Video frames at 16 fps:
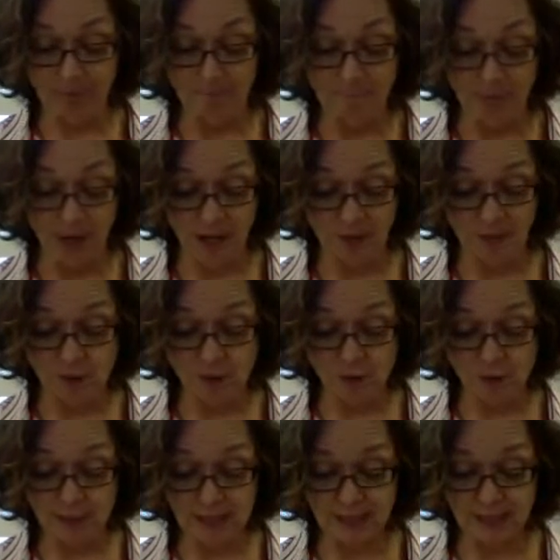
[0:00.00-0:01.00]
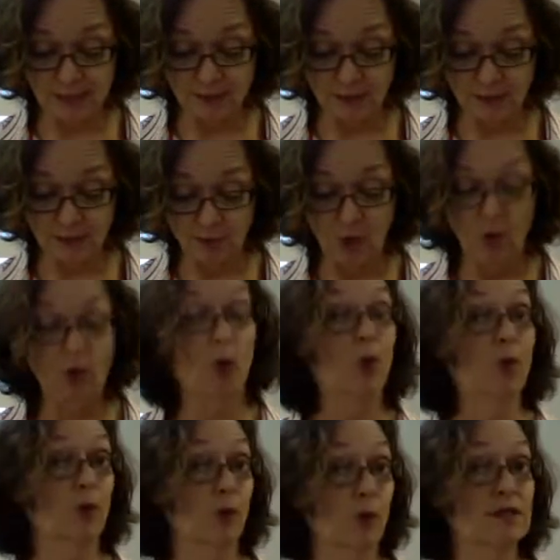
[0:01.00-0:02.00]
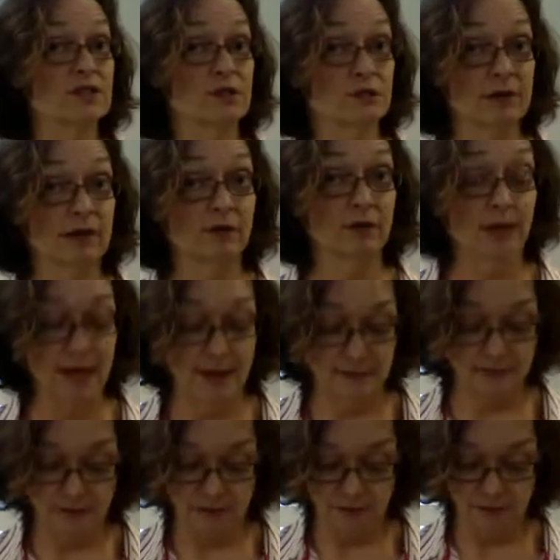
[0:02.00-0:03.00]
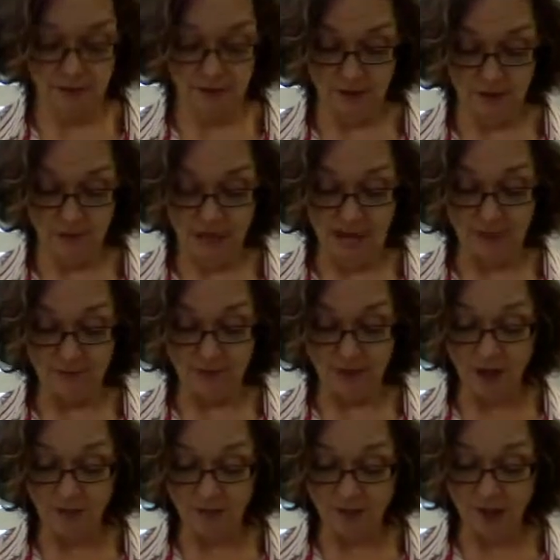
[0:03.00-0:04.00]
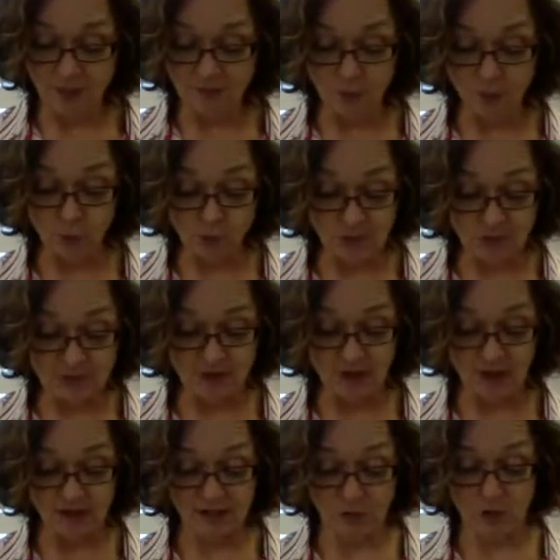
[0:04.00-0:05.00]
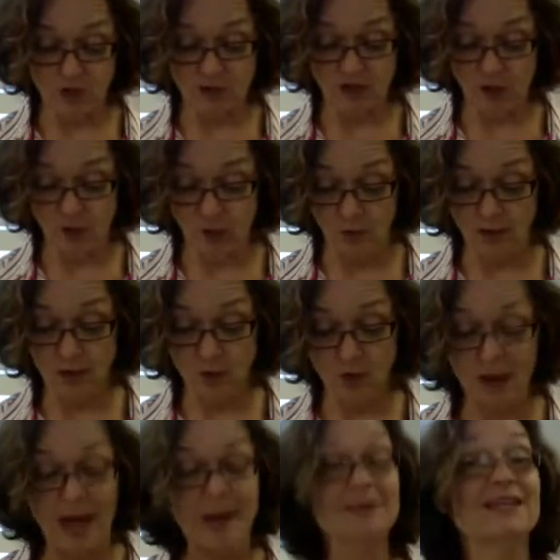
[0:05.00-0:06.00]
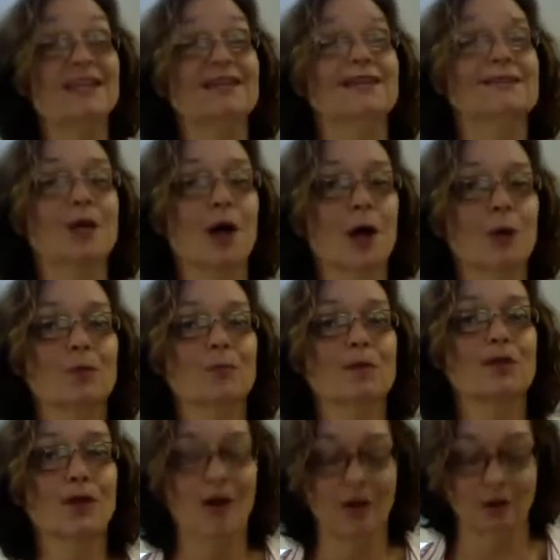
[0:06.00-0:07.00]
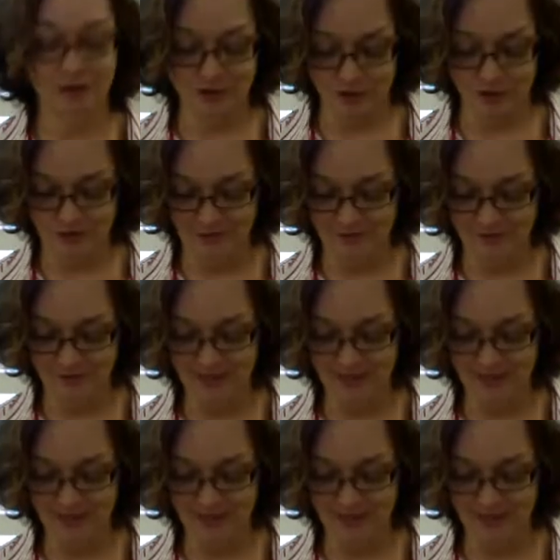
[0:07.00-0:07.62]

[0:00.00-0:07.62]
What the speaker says: But those who did, or the ones who never left, have become part of a renaissance which is already wrapped in its own mythology.